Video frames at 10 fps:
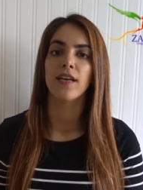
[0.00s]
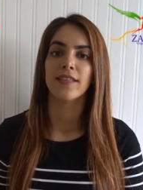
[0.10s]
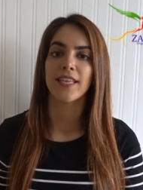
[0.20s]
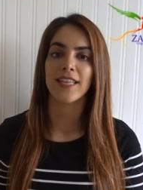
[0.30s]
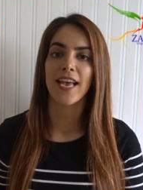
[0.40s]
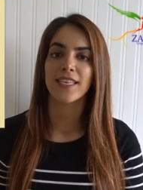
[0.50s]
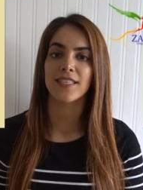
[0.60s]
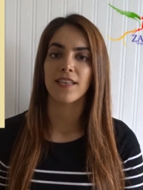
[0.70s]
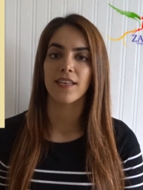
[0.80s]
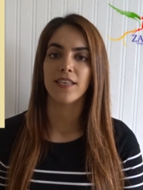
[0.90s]
that has
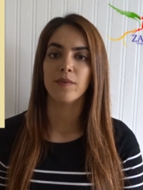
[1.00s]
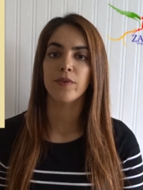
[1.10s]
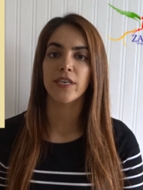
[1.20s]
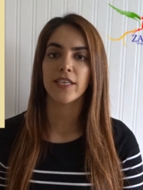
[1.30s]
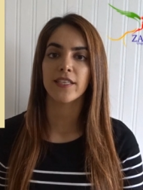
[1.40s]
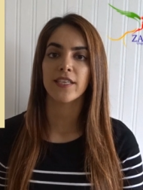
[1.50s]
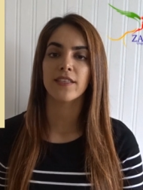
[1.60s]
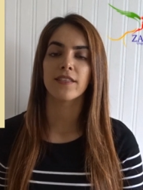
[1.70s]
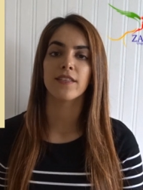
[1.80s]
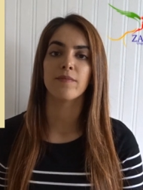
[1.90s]

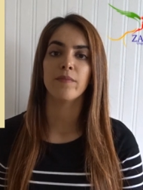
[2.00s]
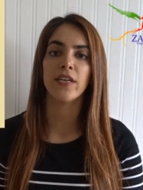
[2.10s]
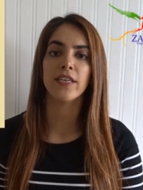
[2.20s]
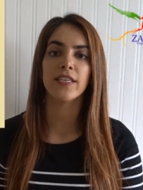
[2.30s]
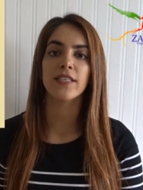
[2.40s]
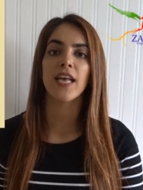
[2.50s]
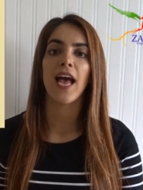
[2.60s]
liberated millions